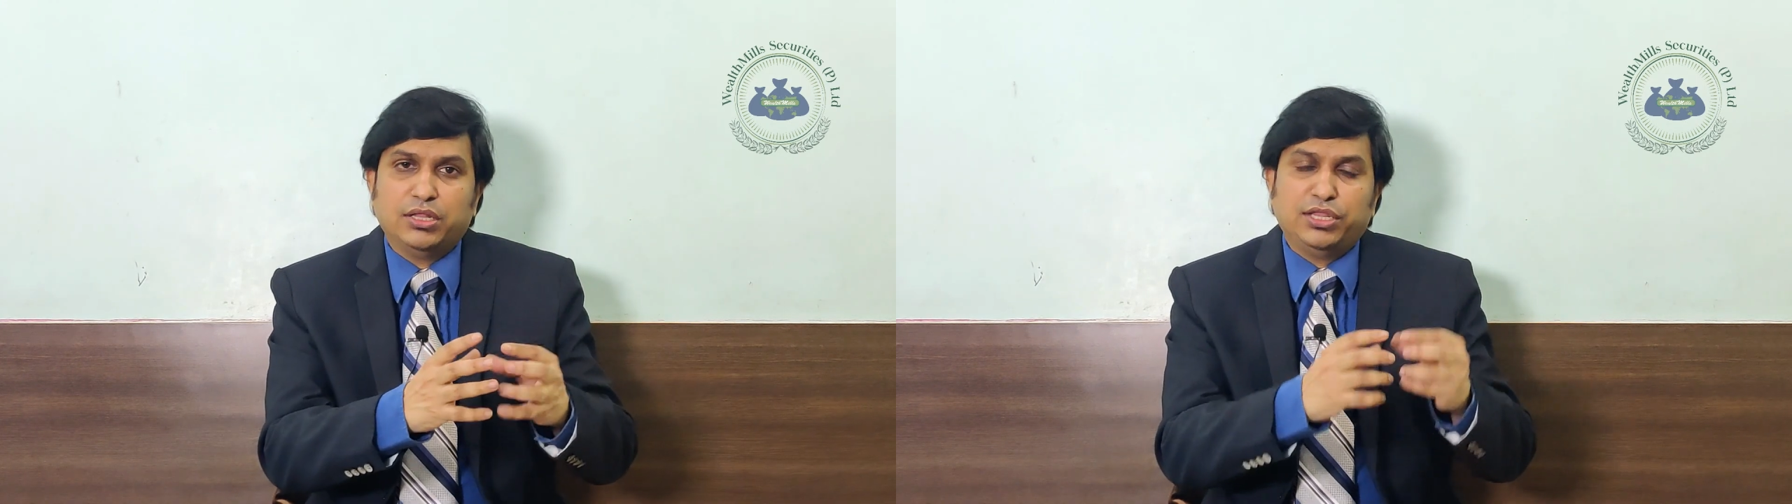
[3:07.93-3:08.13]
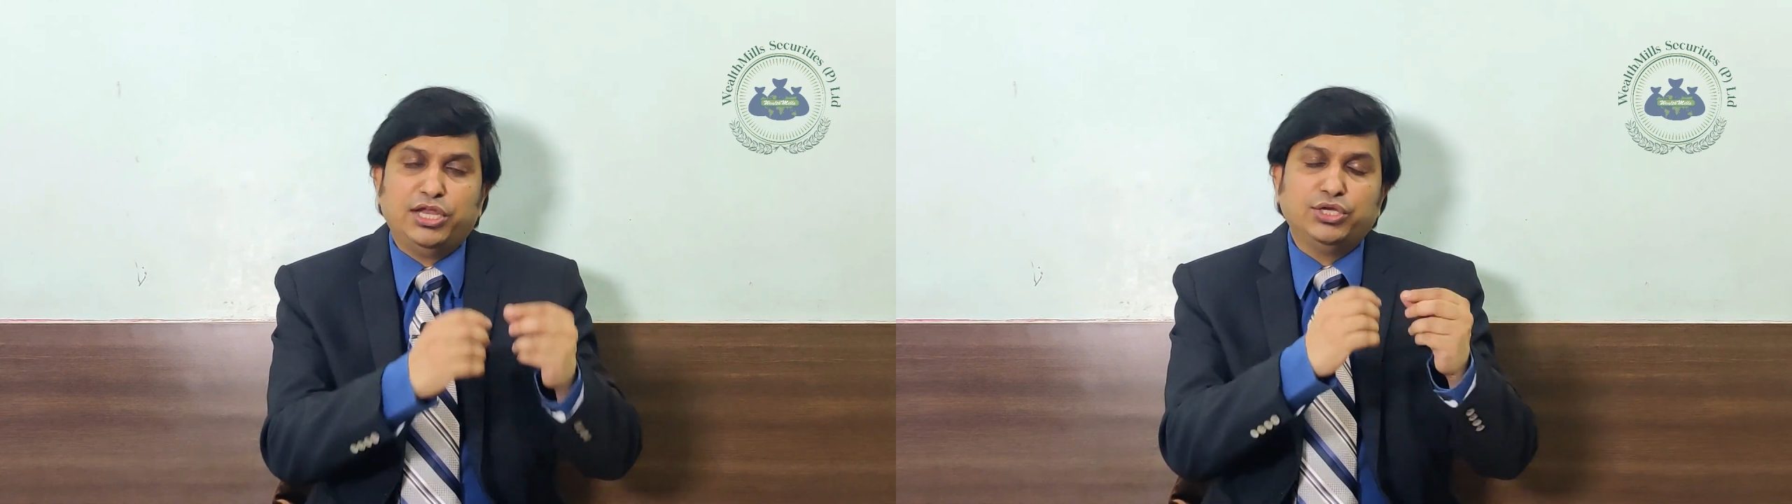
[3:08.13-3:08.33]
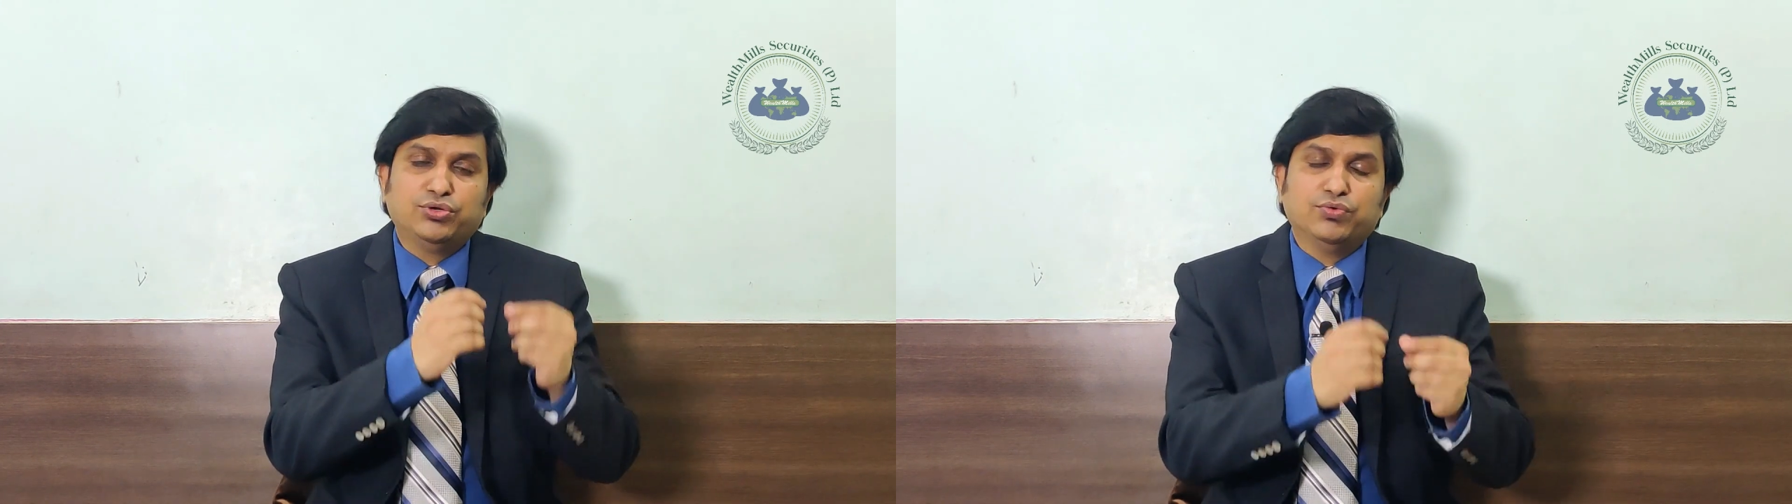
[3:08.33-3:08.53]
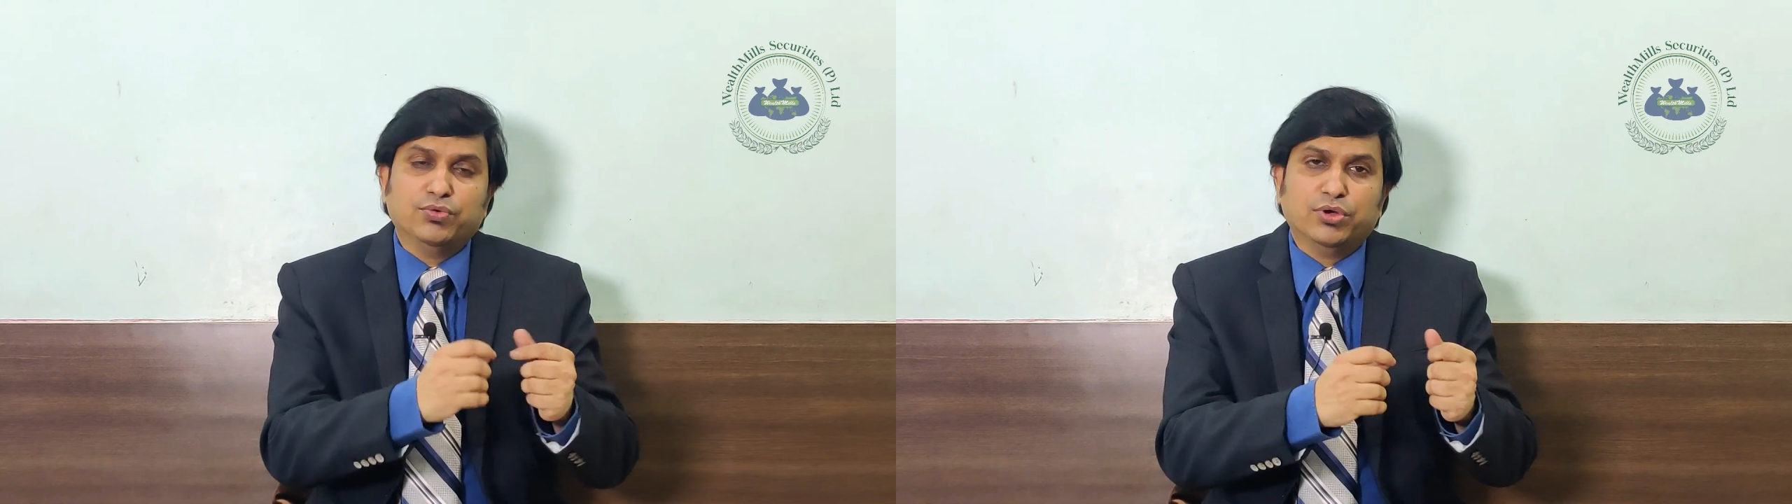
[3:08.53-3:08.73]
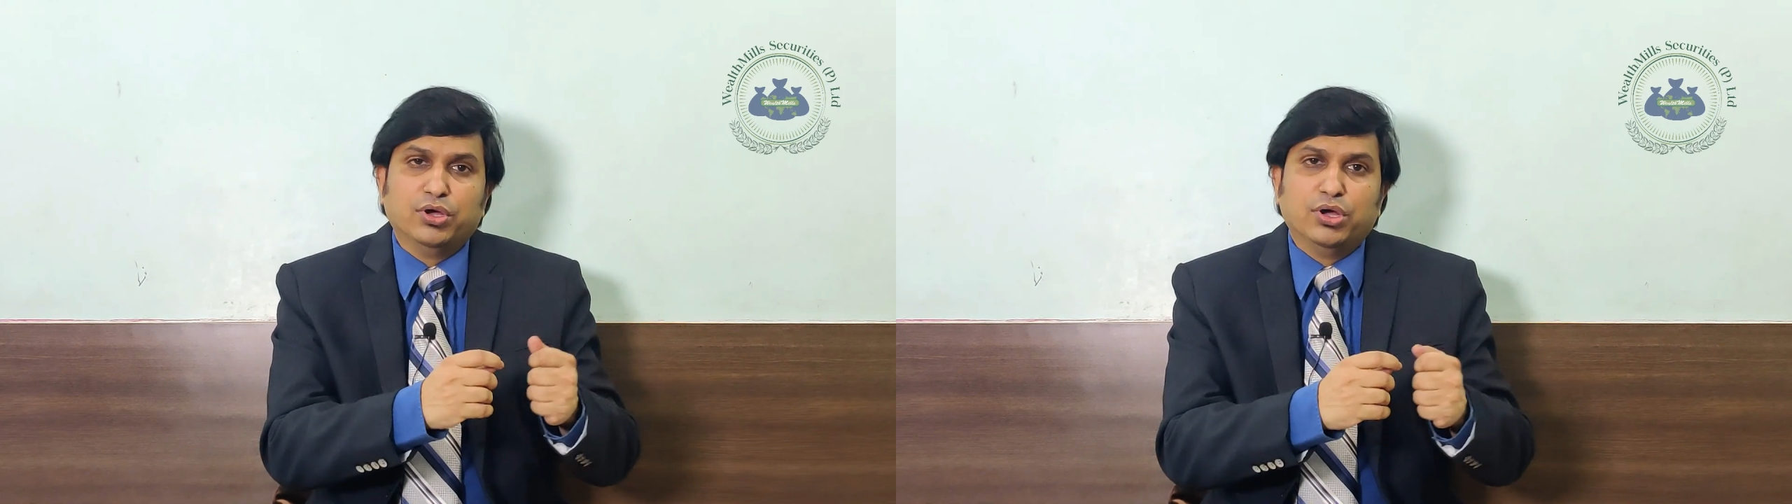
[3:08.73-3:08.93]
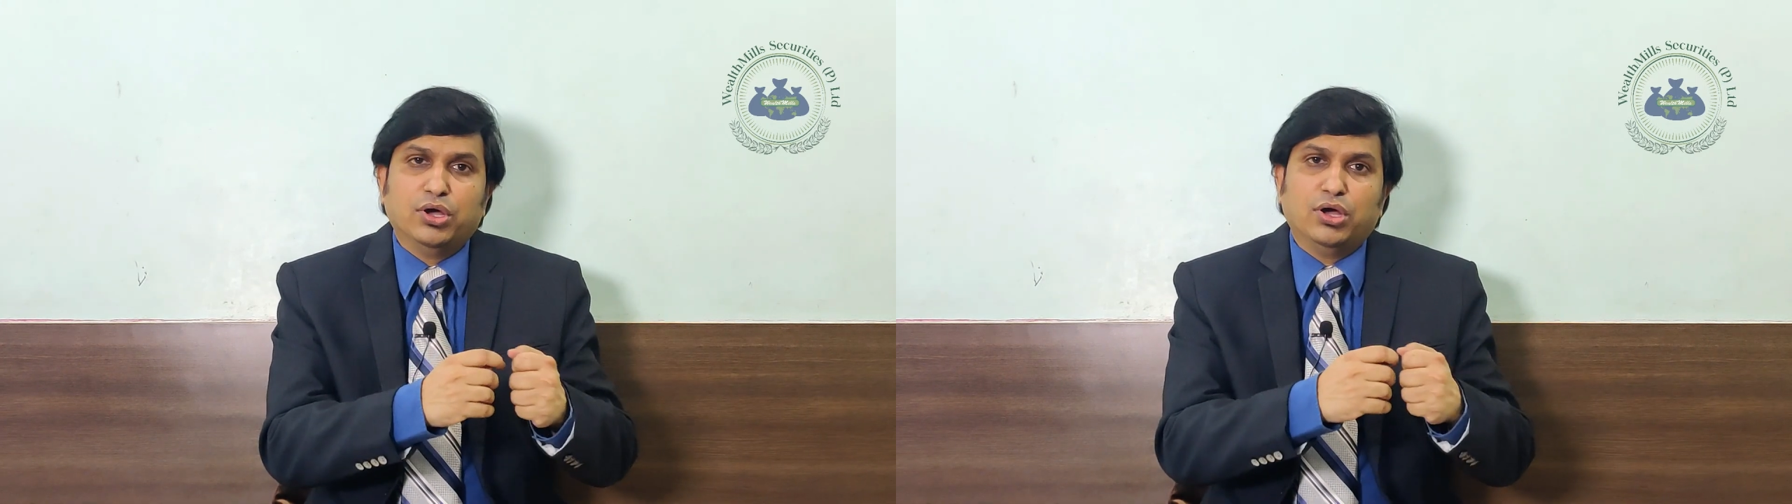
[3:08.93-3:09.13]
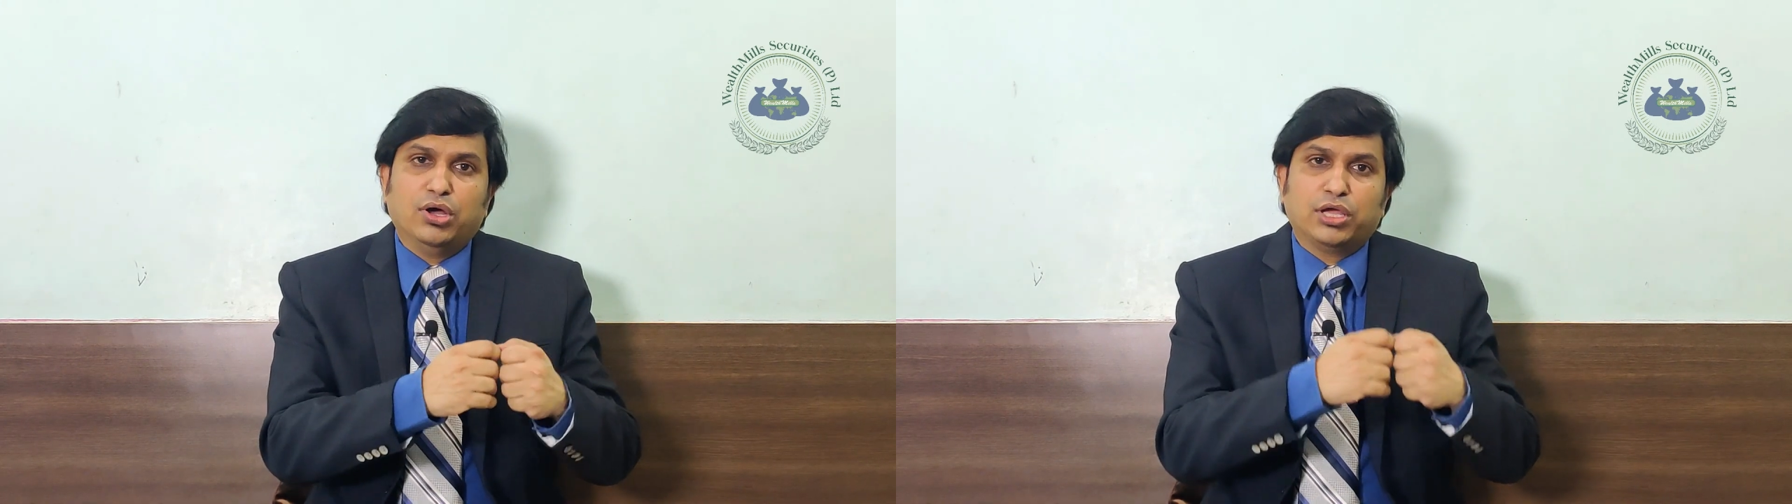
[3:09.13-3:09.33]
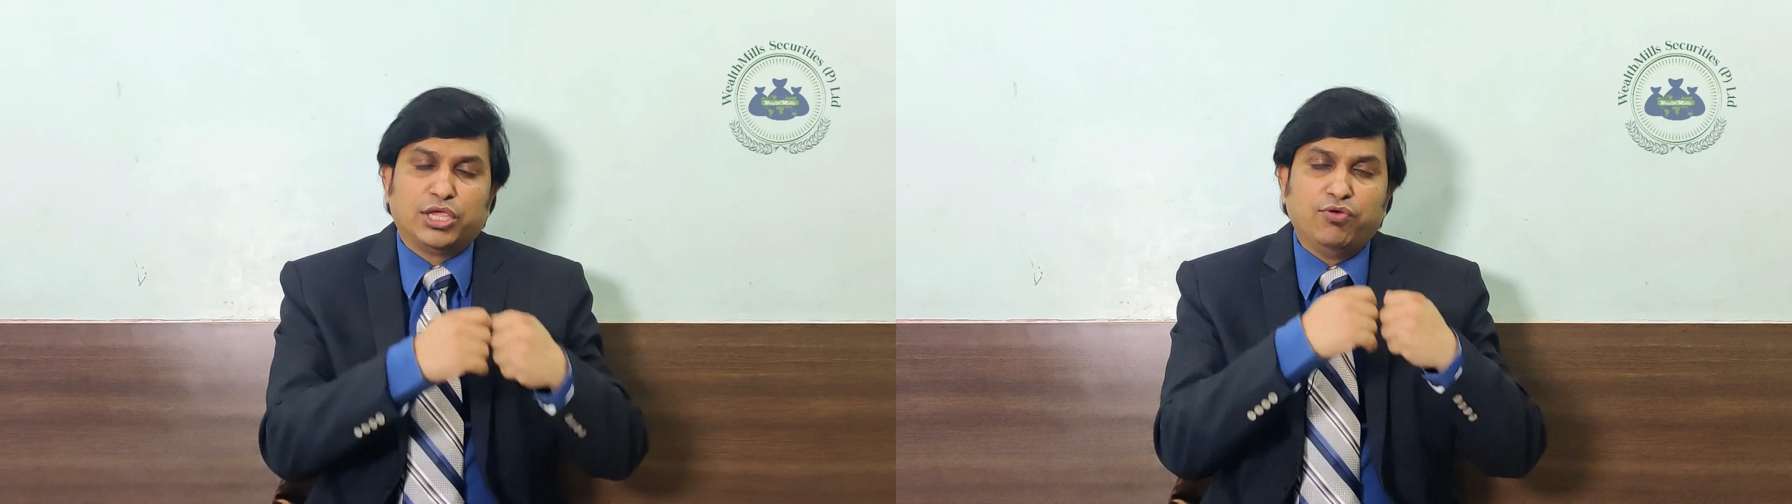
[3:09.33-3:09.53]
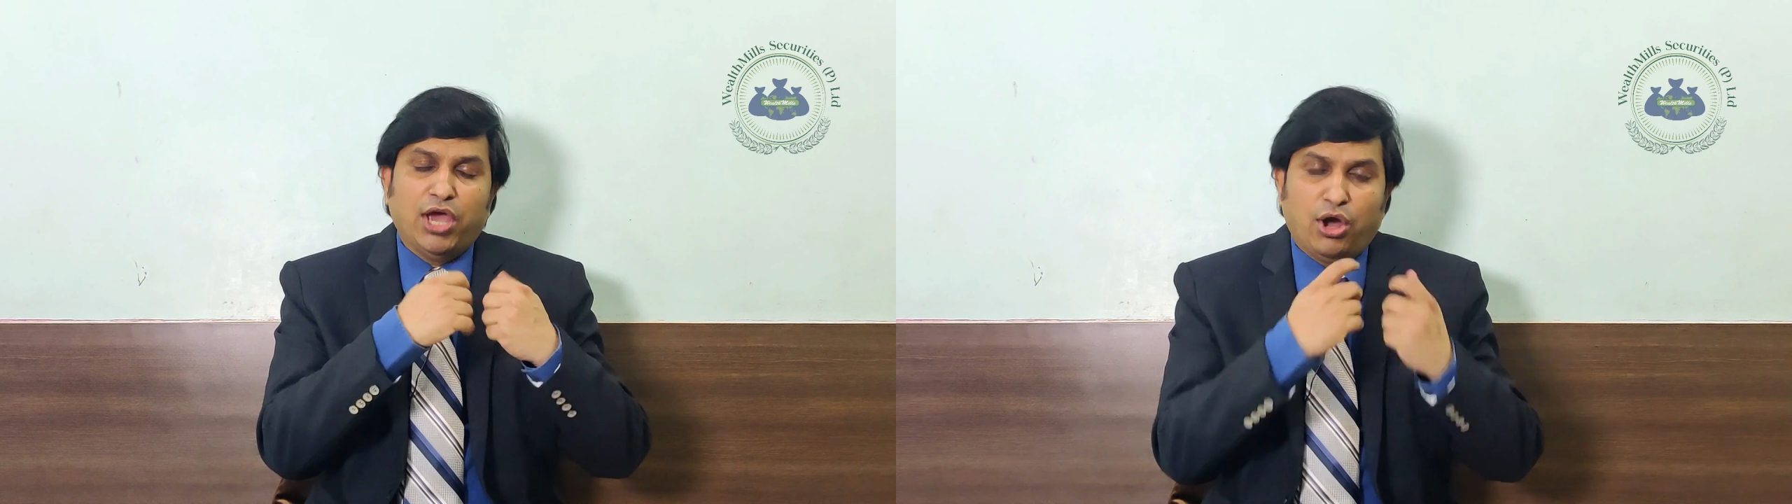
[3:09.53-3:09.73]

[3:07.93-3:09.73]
They need to give